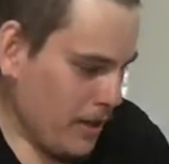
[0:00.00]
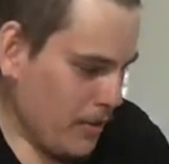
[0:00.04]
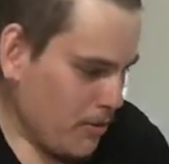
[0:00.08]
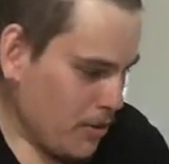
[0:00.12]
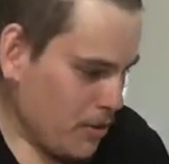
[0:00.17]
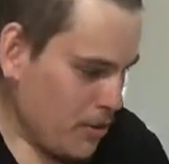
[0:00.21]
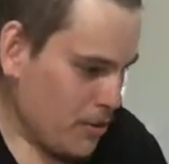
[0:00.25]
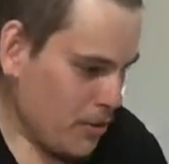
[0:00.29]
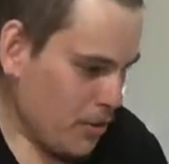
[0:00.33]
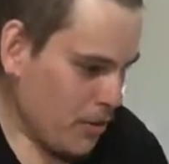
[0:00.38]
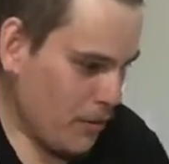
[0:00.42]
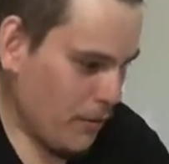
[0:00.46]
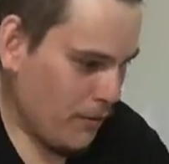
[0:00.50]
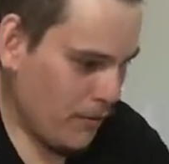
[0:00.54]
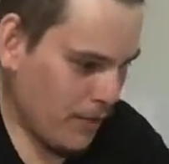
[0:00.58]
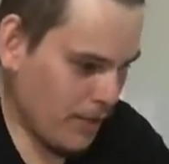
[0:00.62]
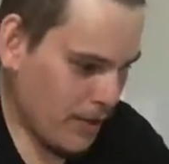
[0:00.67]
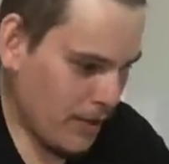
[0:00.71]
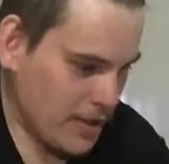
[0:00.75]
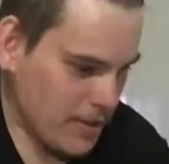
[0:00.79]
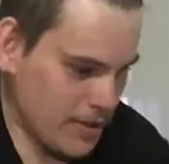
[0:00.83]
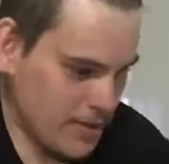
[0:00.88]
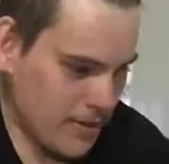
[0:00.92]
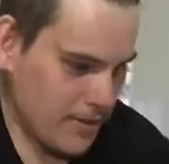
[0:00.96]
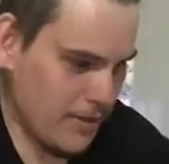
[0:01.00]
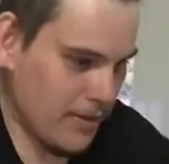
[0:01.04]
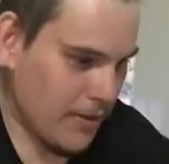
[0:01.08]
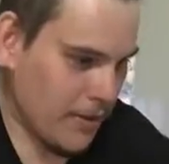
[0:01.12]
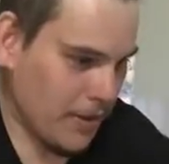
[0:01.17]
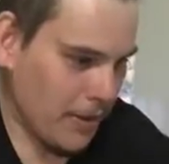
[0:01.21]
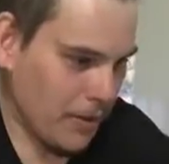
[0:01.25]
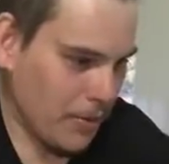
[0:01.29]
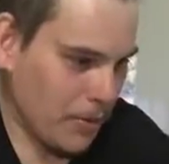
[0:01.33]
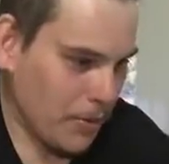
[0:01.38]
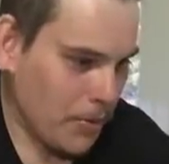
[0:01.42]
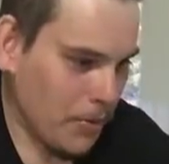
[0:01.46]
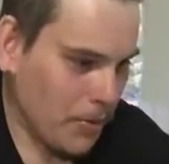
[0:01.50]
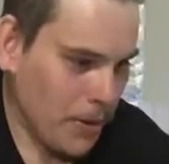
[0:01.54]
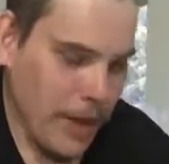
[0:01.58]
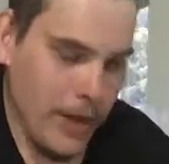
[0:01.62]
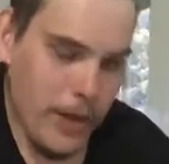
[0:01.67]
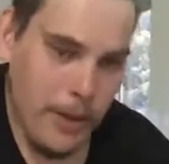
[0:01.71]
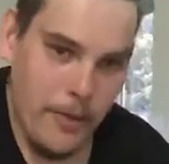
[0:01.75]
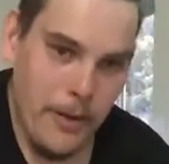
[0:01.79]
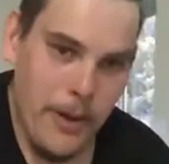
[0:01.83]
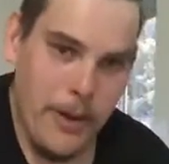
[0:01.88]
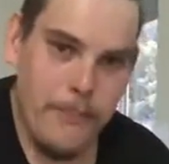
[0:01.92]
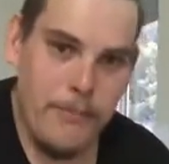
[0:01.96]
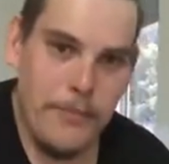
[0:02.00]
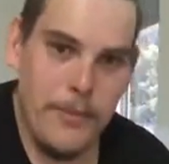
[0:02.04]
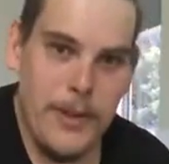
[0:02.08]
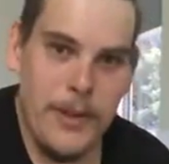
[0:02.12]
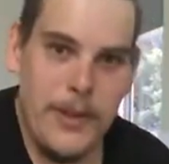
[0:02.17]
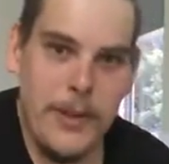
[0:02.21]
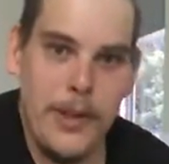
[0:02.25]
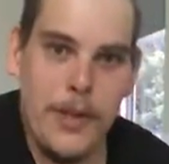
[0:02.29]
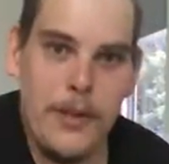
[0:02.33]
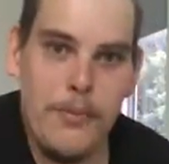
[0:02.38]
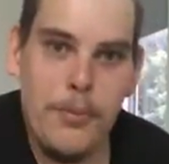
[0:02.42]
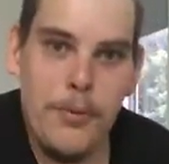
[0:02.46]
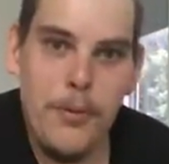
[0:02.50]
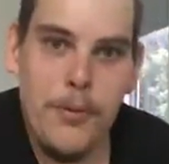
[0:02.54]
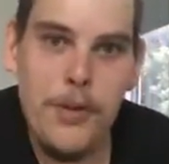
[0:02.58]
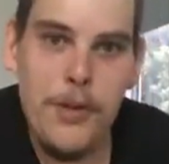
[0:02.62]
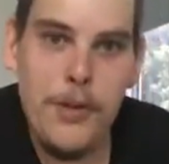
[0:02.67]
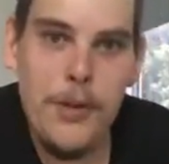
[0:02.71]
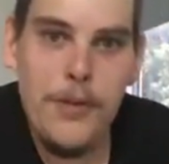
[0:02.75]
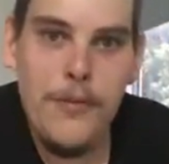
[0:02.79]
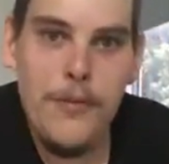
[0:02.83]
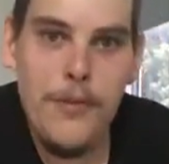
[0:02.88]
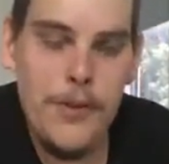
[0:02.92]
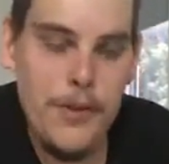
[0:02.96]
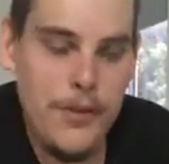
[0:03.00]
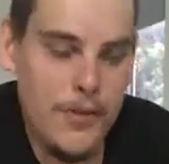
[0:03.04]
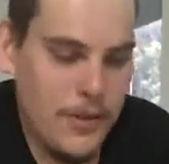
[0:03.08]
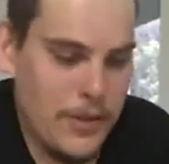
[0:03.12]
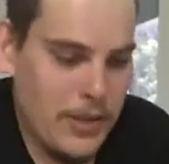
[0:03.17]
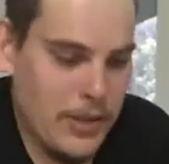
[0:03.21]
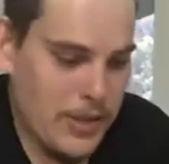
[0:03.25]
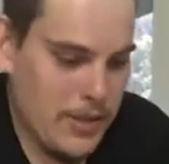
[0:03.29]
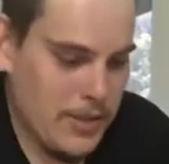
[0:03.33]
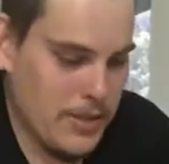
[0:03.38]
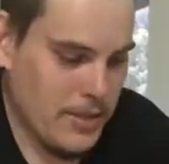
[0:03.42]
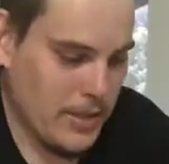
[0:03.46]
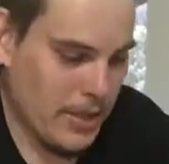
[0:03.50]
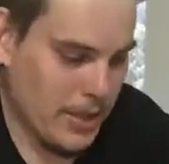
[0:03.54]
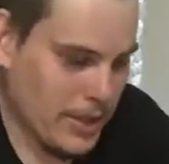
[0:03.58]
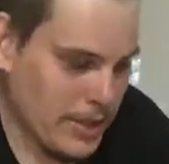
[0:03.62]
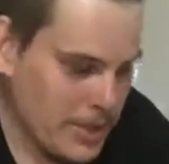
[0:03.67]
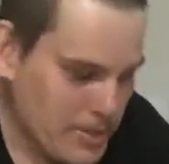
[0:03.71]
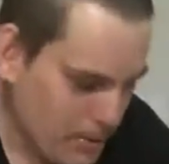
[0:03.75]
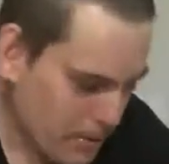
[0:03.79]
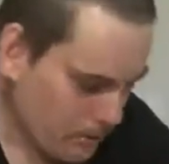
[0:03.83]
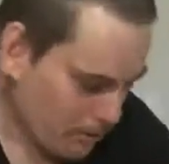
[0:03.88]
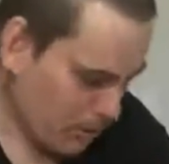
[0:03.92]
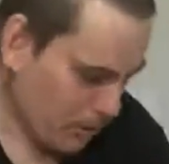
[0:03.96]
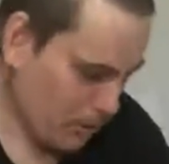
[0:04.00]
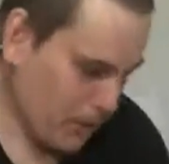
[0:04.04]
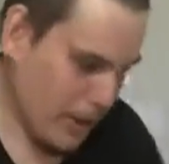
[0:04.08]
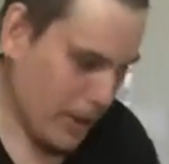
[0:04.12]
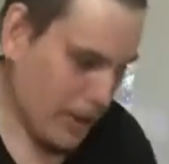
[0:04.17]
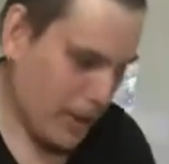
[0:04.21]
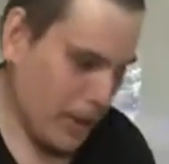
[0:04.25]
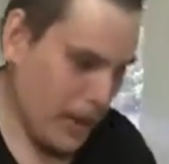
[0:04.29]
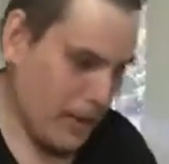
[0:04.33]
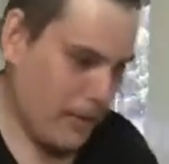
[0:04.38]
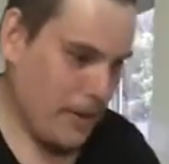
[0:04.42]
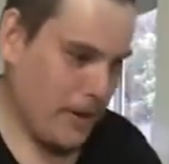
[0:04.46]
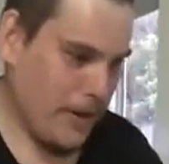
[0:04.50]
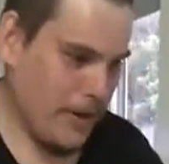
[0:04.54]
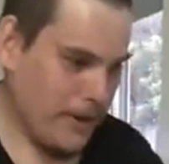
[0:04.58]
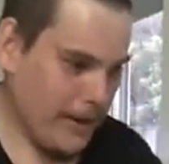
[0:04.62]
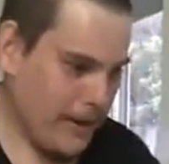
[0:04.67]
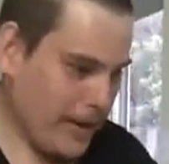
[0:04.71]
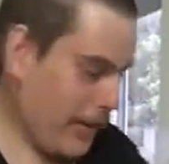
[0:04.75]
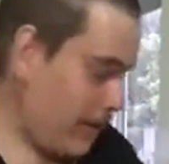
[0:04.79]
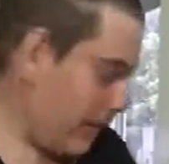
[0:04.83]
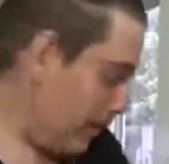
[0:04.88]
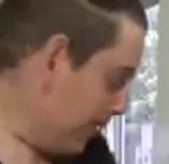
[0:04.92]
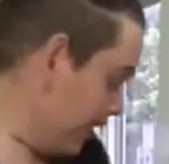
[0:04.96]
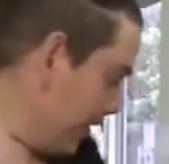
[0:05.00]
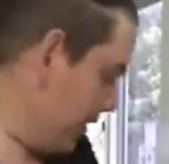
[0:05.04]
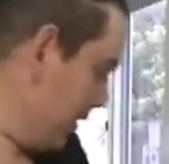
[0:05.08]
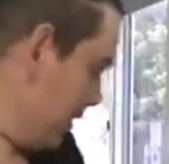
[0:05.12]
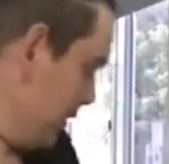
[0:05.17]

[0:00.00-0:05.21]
preservatives and all that crap that they put in the food these days, but we won't go into that.